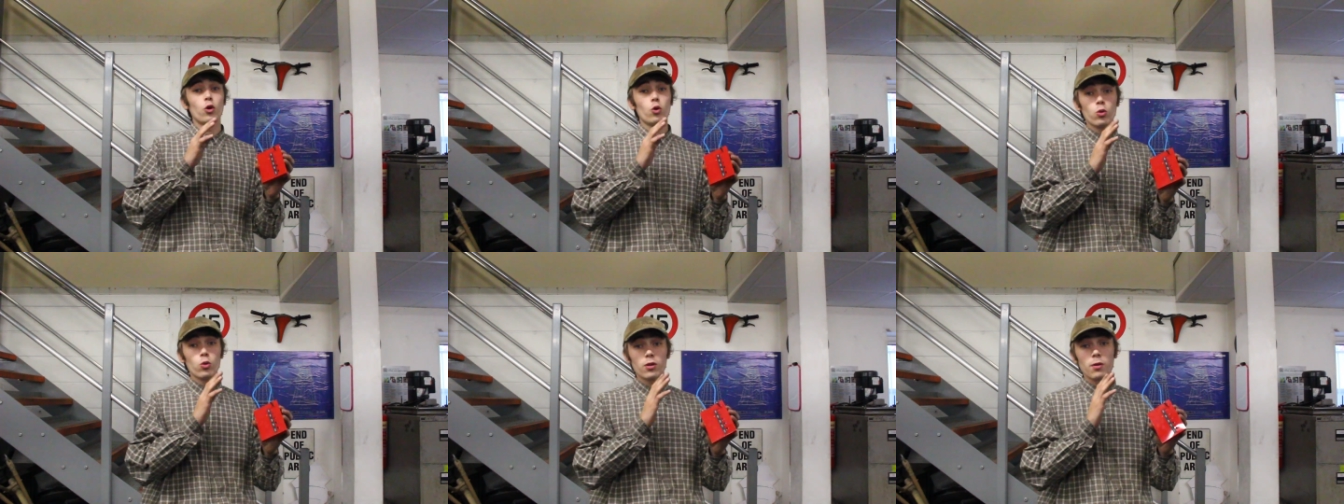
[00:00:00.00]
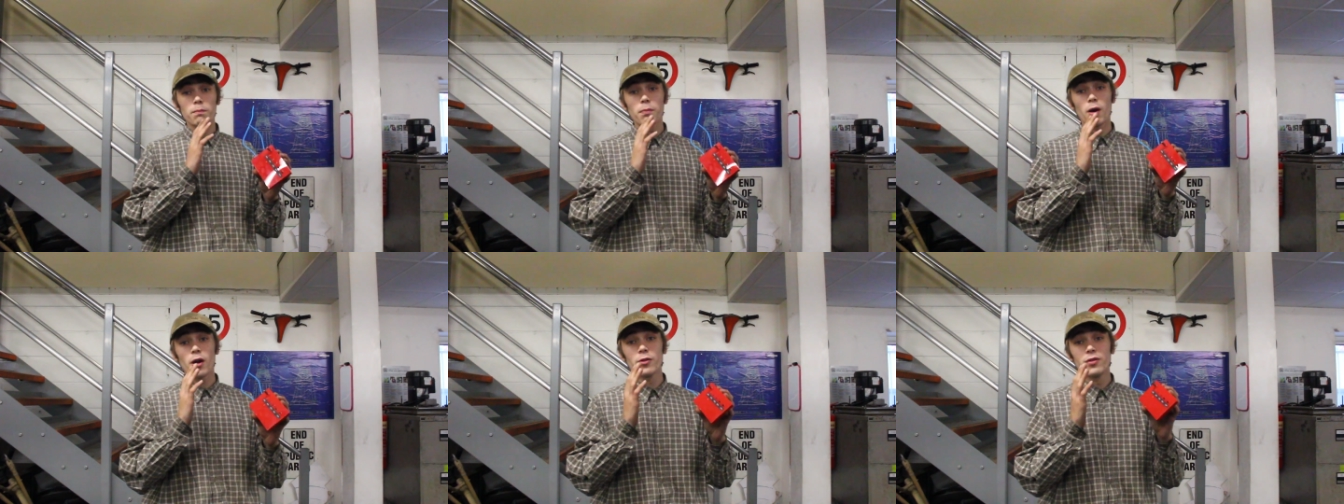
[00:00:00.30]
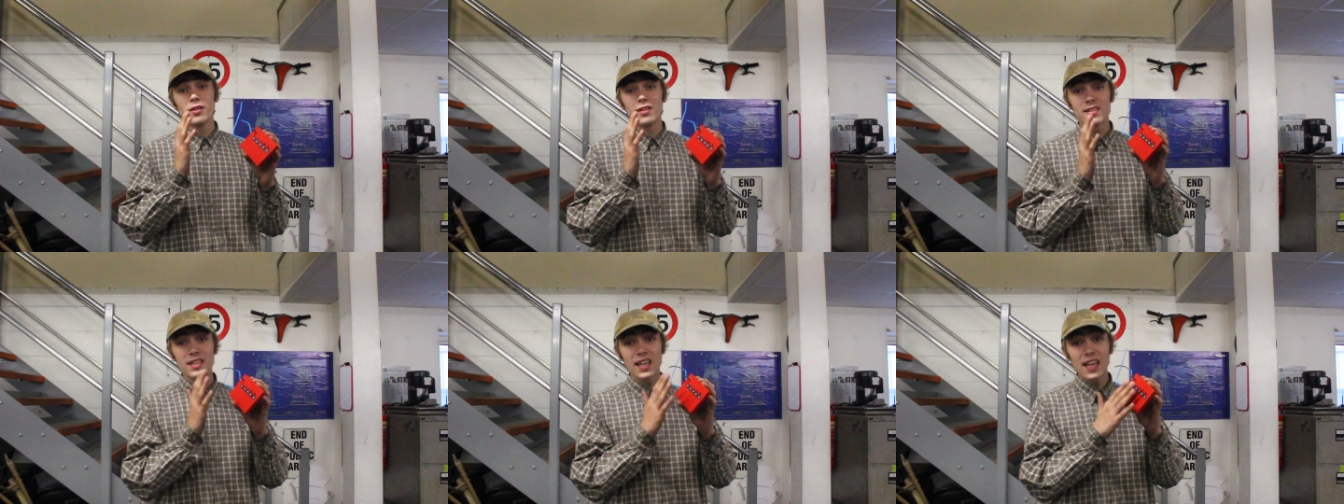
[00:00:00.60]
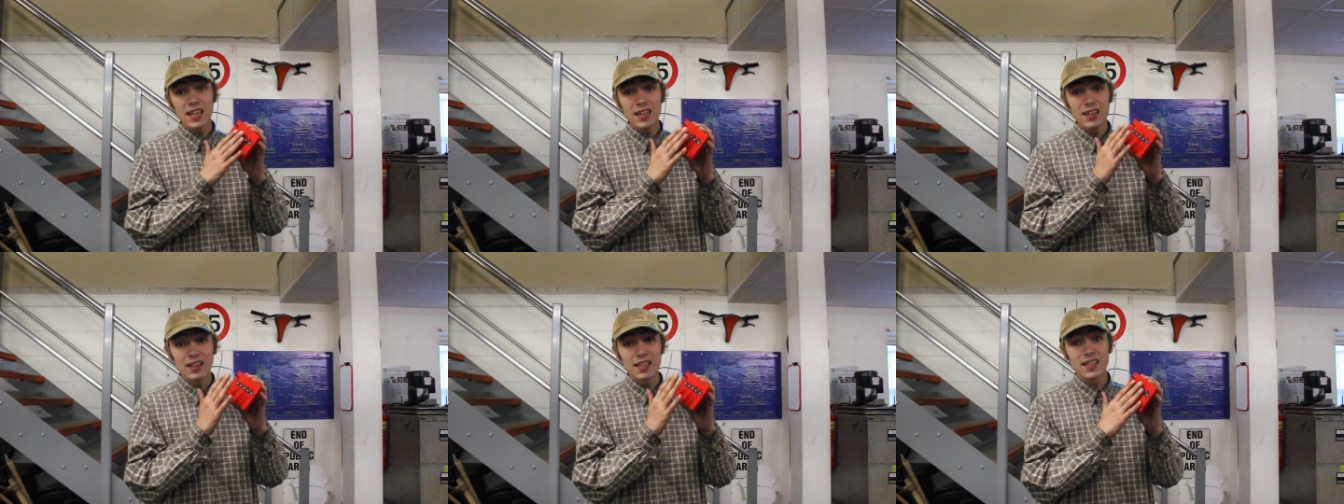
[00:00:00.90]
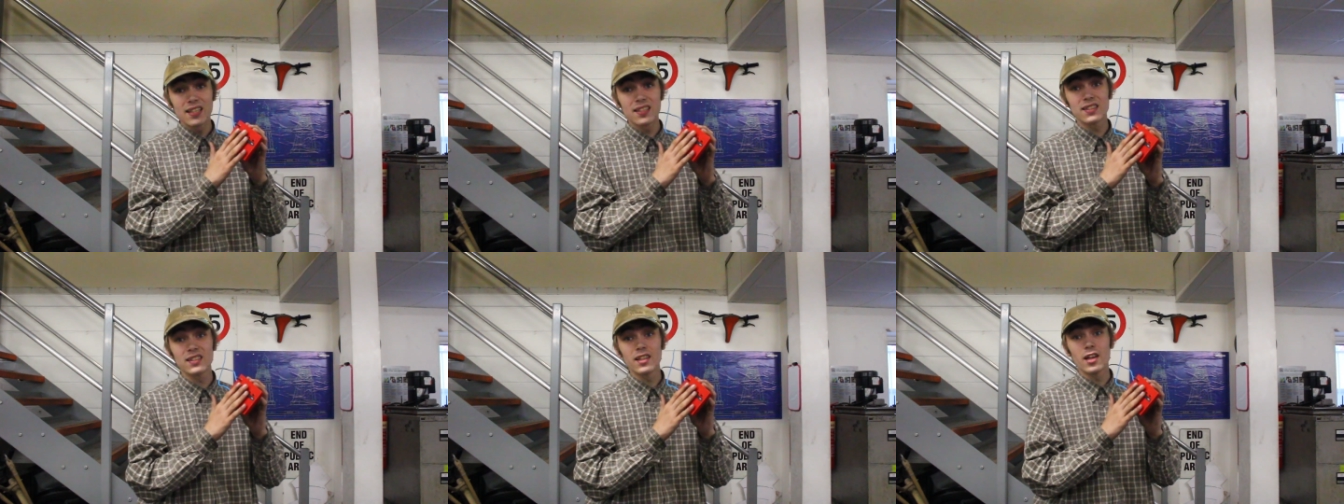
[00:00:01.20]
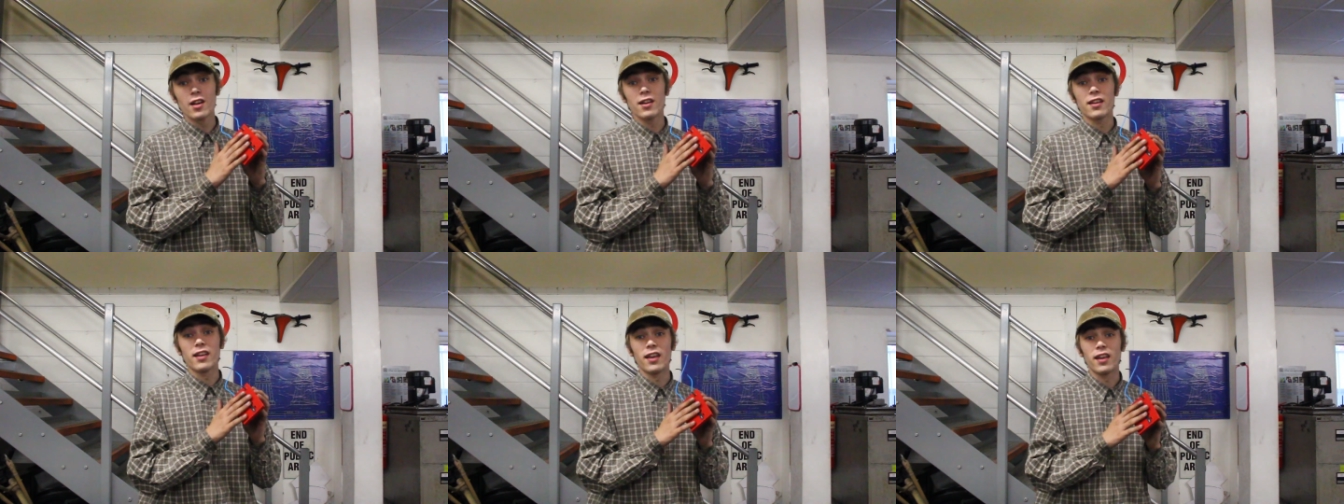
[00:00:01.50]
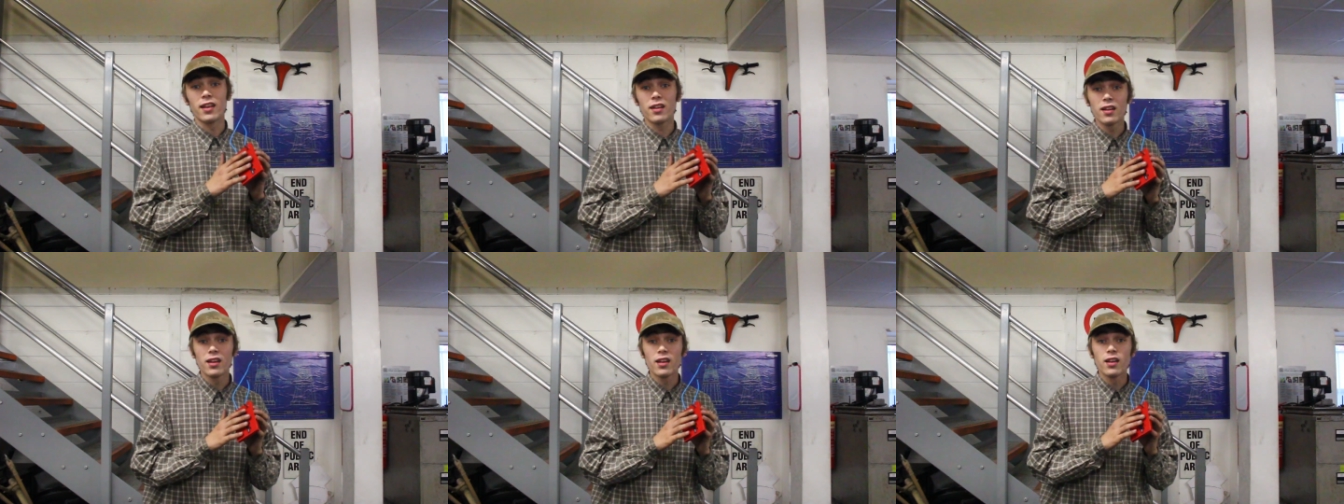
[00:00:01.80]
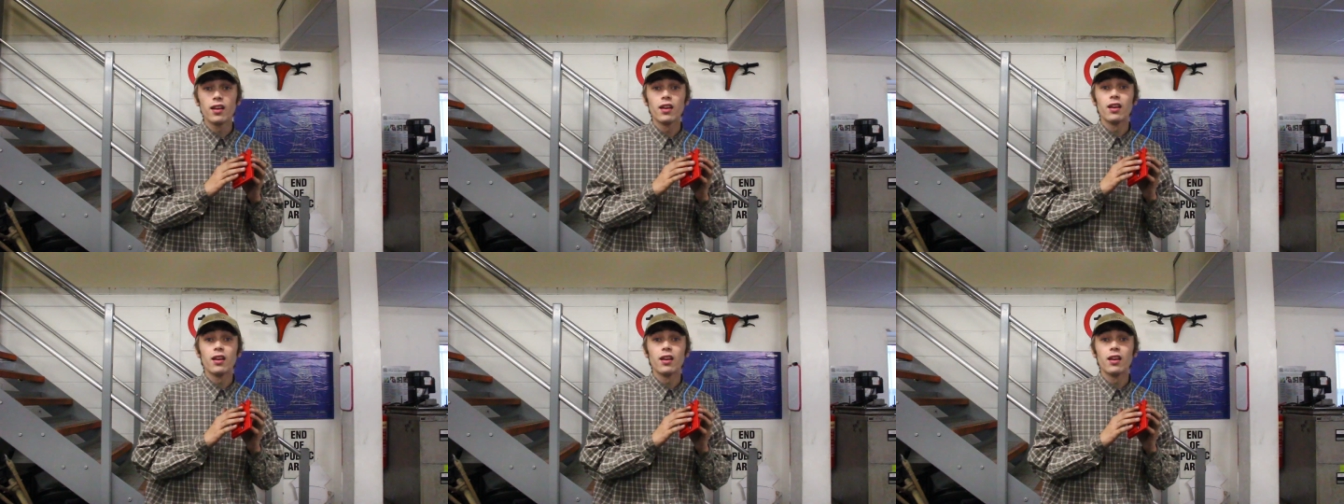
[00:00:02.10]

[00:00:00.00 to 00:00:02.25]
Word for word: all components in this circuit,